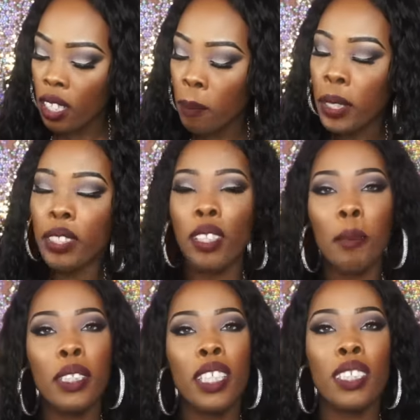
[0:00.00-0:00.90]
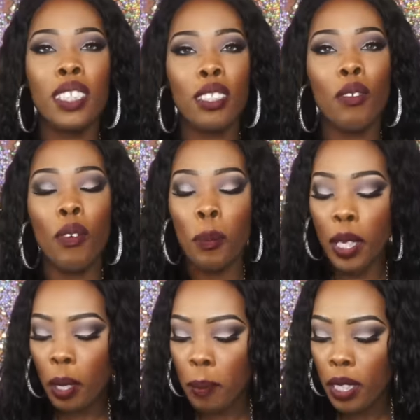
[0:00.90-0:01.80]
I meant
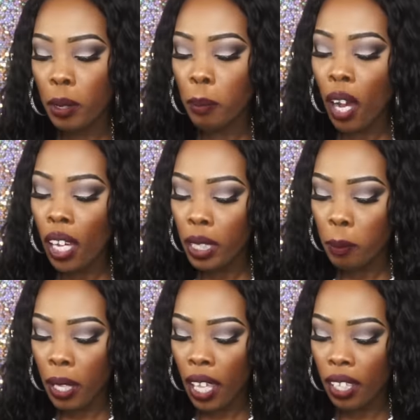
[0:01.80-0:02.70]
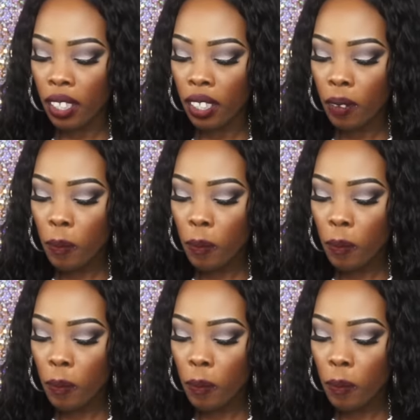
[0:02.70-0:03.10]
the pocket back,